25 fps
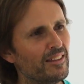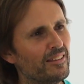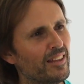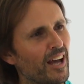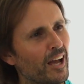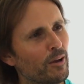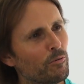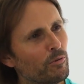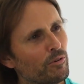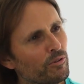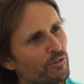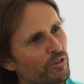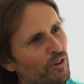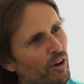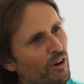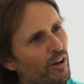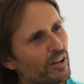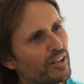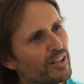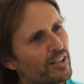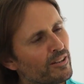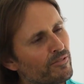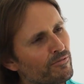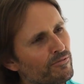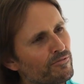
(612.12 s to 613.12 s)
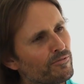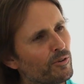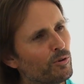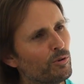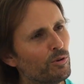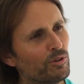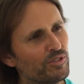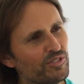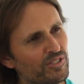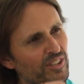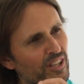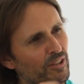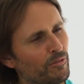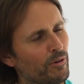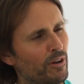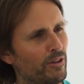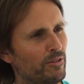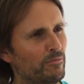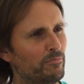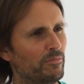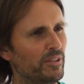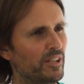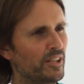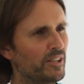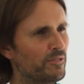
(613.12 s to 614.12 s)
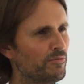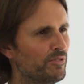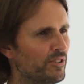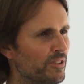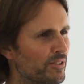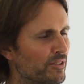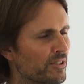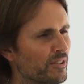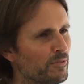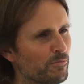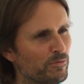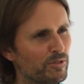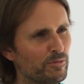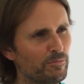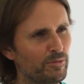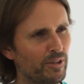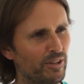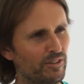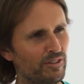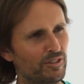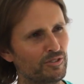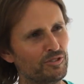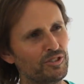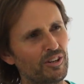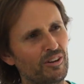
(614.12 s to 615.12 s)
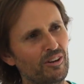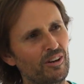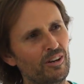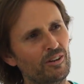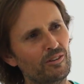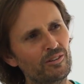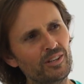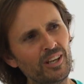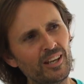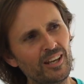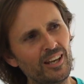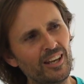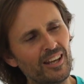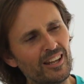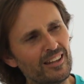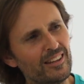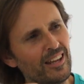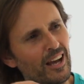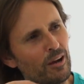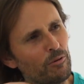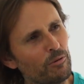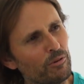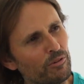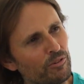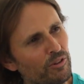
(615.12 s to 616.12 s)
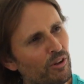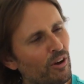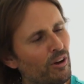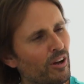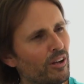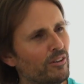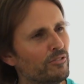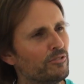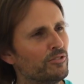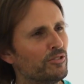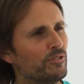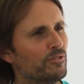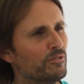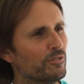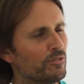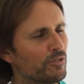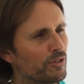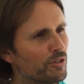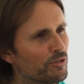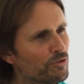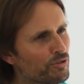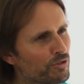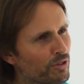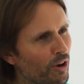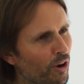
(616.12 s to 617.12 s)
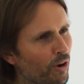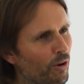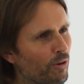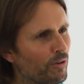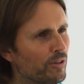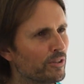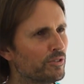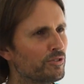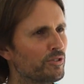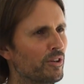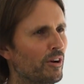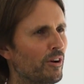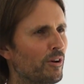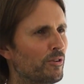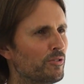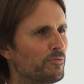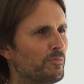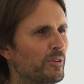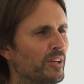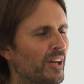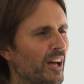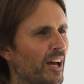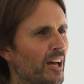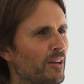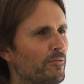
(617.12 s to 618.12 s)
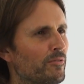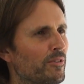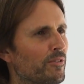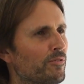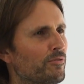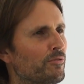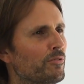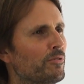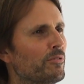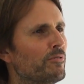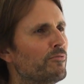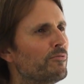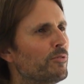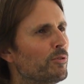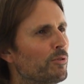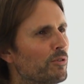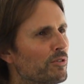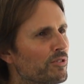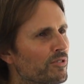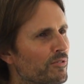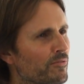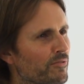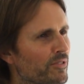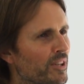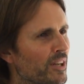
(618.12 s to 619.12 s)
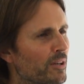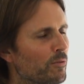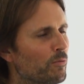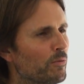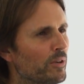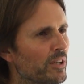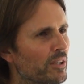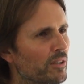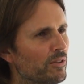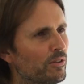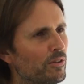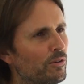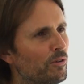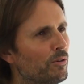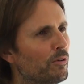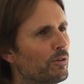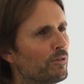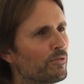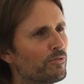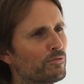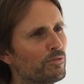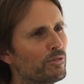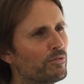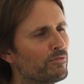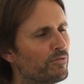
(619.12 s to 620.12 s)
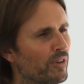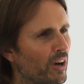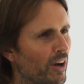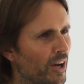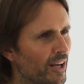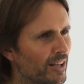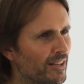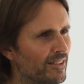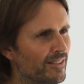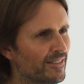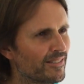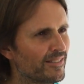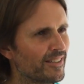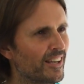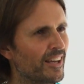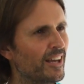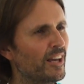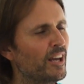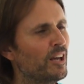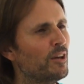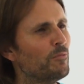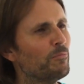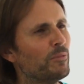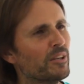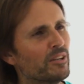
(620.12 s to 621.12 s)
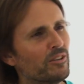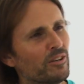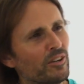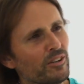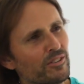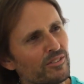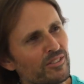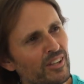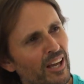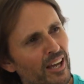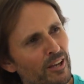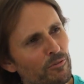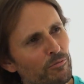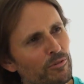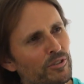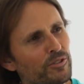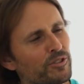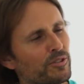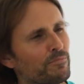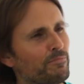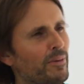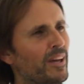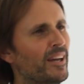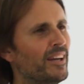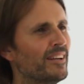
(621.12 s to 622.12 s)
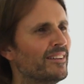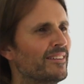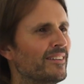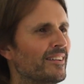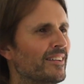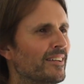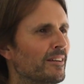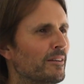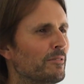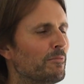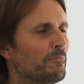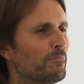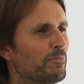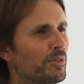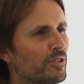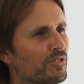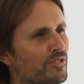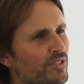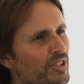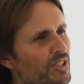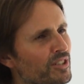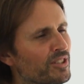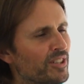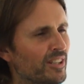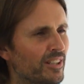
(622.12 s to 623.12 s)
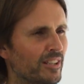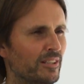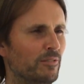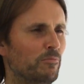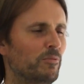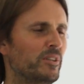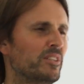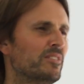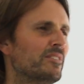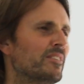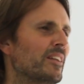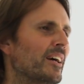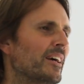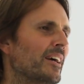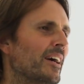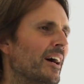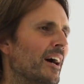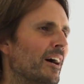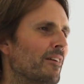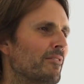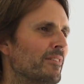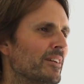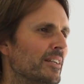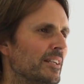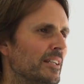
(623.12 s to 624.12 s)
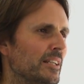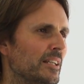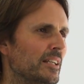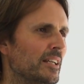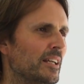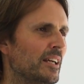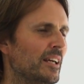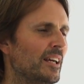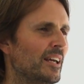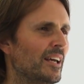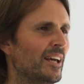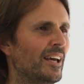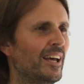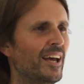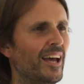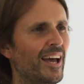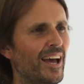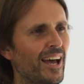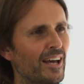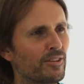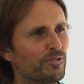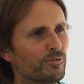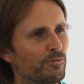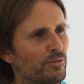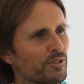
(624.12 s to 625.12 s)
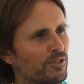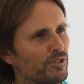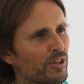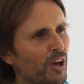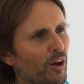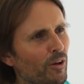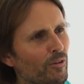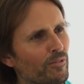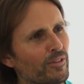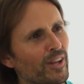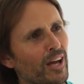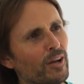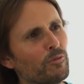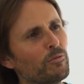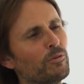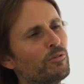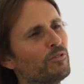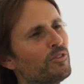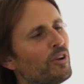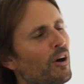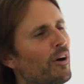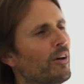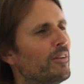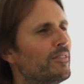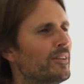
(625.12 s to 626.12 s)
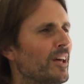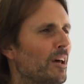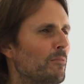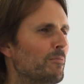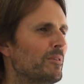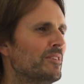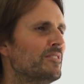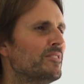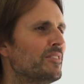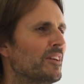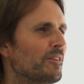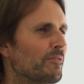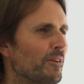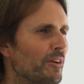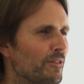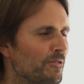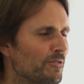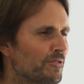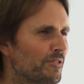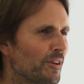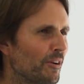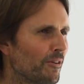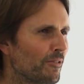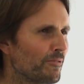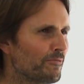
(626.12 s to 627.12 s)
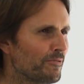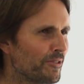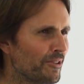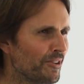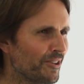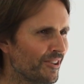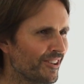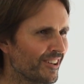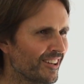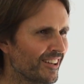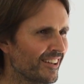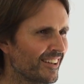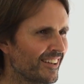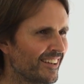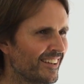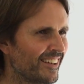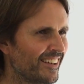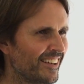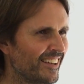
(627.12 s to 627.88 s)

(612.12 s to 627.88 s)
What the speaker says: They will not enforce their own belief systems upon the child. They will not control the child's behaviour through a force of their will or through violence, because they respect the position in which they are in. As a result, they will not damage their own soul further.